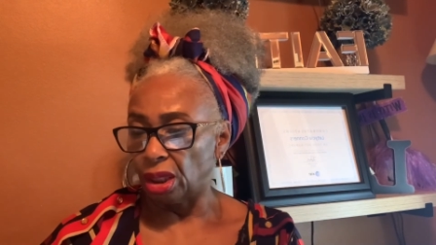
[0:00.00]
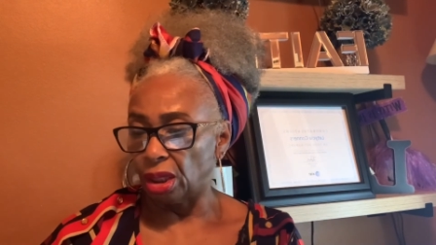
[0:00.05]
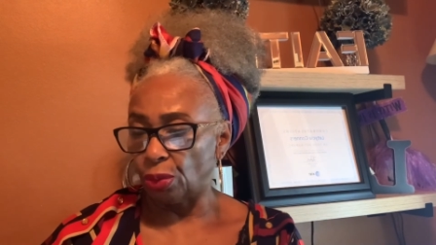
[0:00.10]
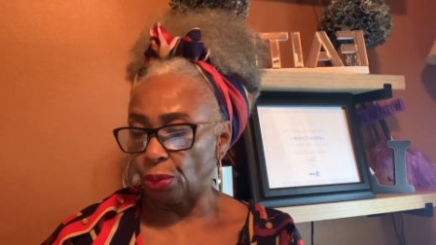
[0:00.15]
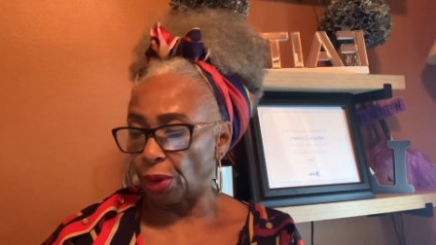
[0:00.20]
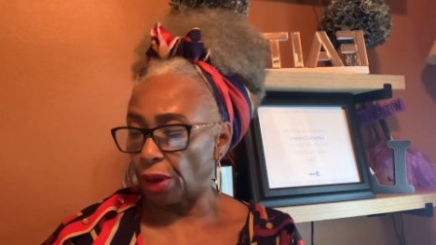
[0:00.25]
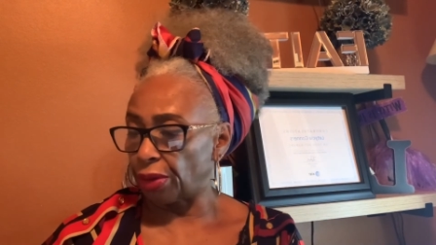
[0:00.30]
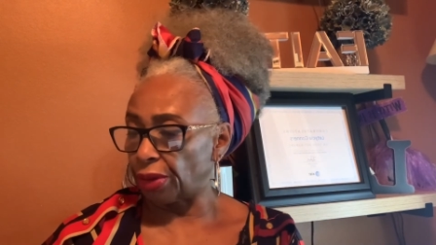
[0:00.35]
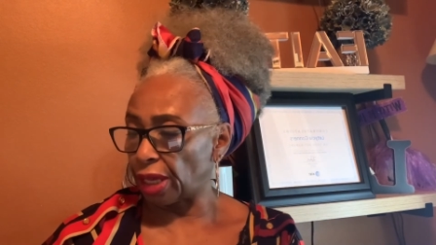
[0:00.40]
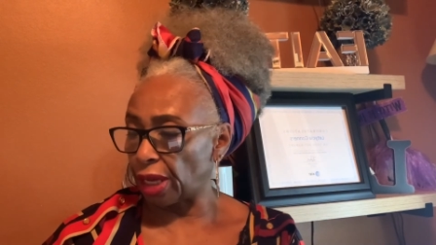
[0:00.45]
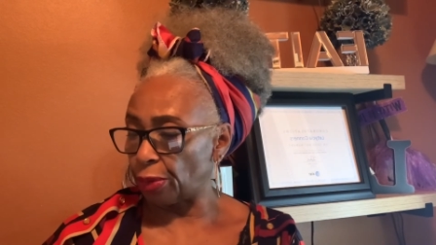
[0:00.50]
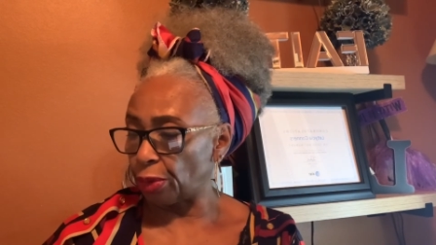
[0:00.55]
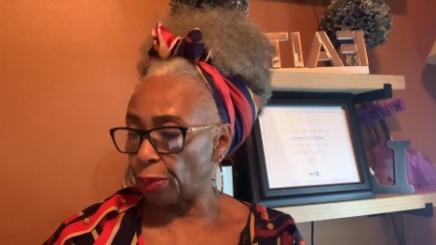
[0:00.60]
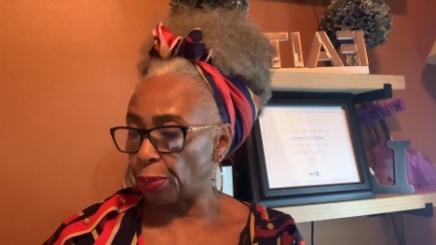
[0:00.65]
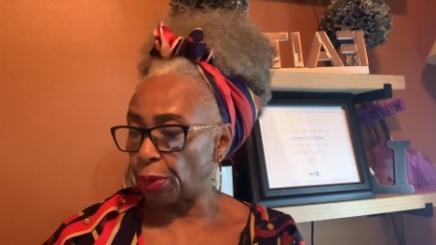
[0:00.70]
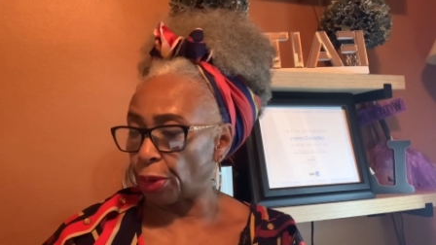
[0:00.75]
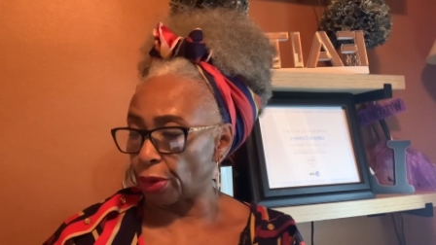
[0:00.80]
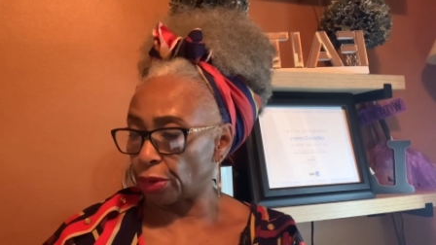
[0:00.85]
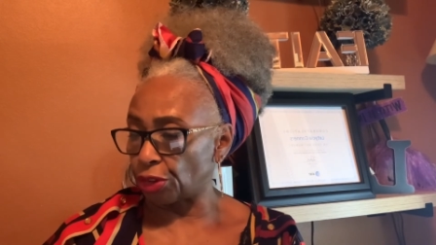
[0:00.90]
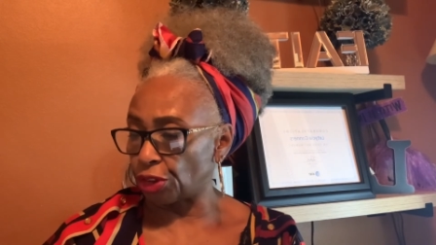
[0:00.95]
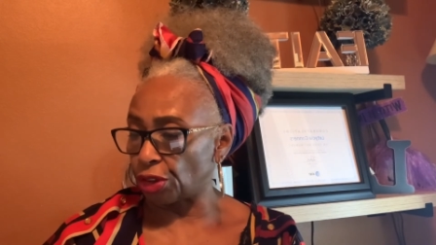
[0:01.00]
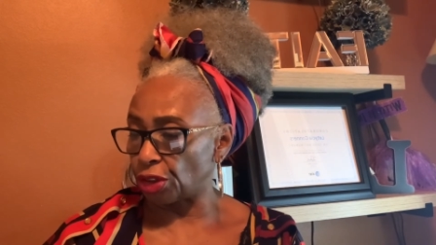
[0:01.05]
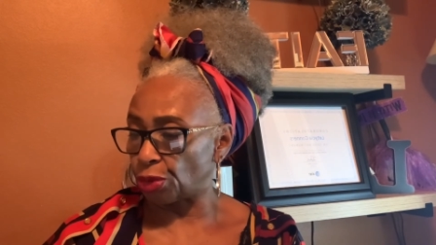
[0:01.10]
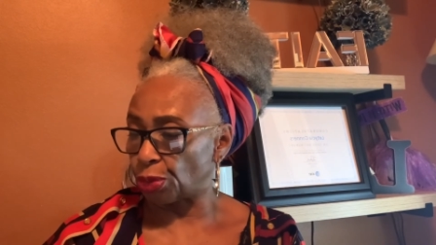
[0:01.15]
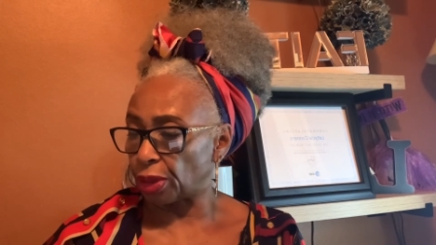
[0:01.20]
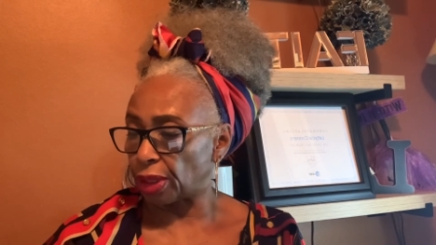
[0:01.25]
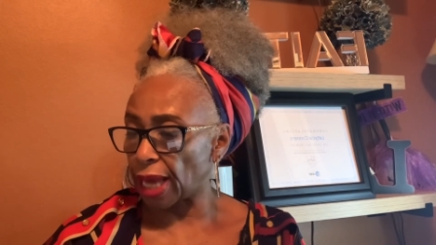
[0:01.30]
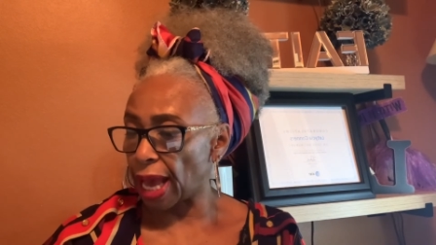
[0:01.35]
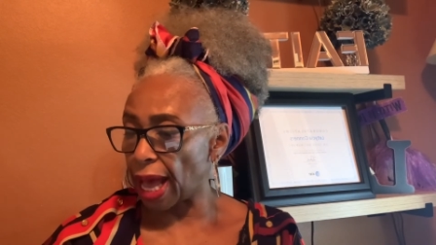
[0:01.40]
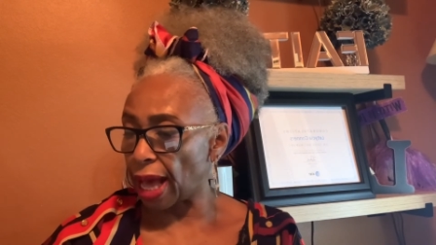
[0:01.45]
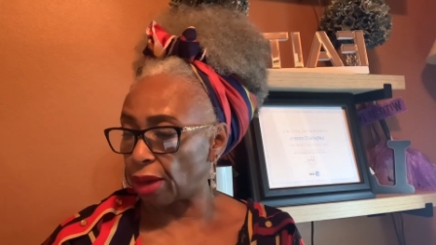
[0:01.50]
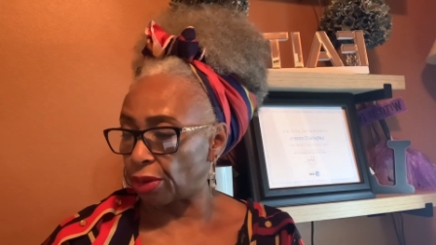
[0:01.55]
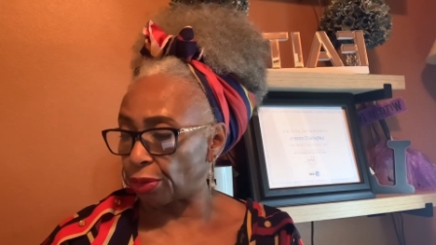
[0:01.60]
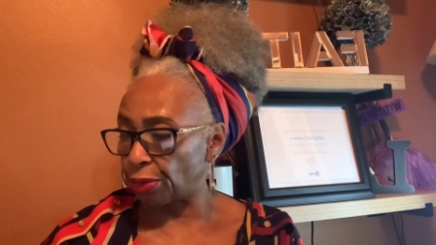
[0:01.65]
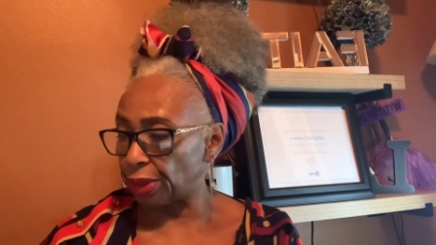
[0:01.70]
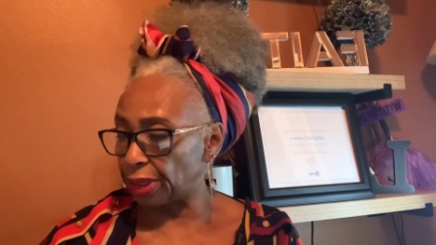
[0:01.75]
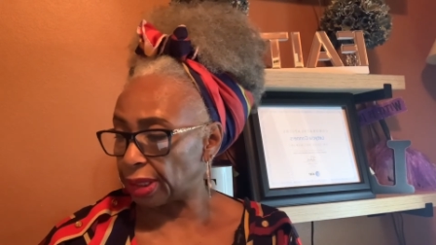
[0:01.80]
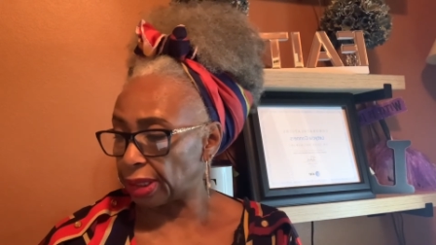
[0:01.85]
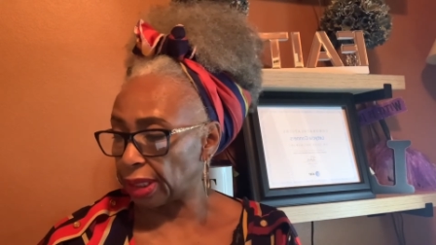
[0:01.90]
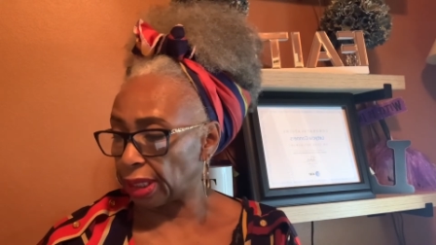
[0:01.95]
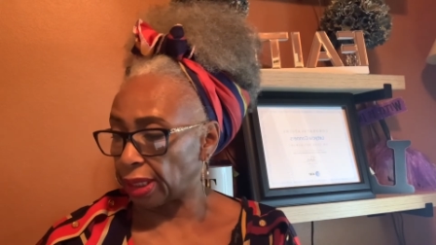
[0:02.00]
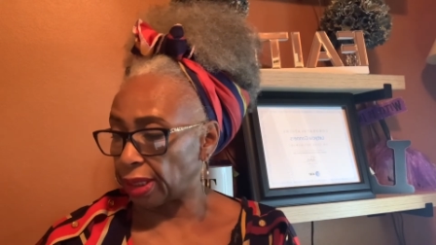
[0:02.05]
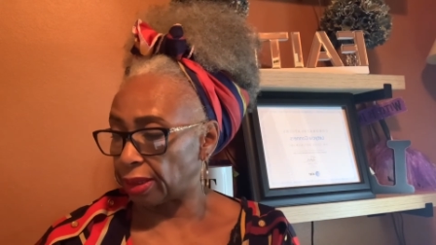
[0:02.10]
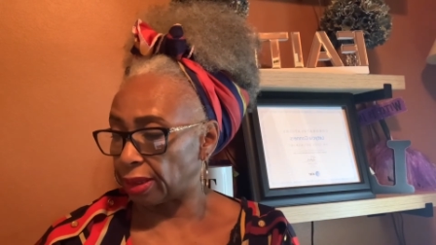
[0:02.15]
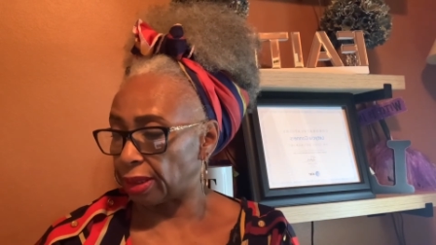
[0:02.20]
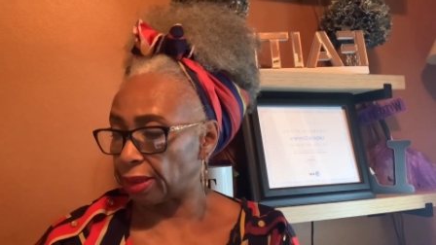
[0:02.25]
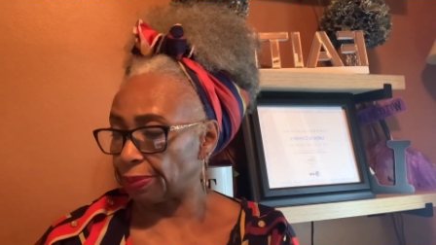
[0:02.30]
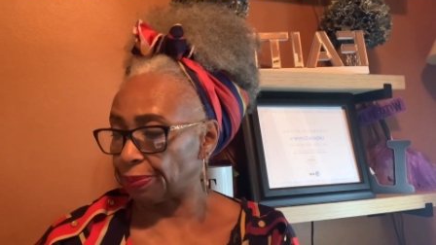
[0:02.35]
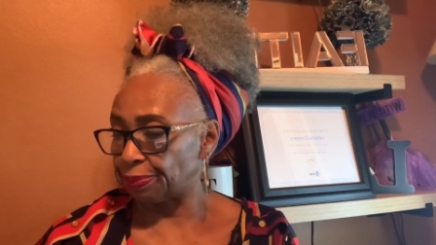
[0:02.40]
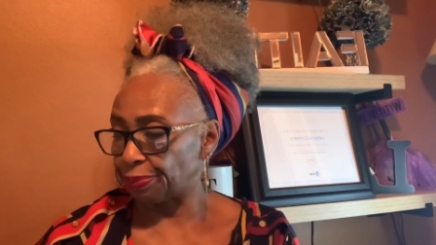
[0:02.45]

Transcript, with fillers: where they were purchased without a receipt.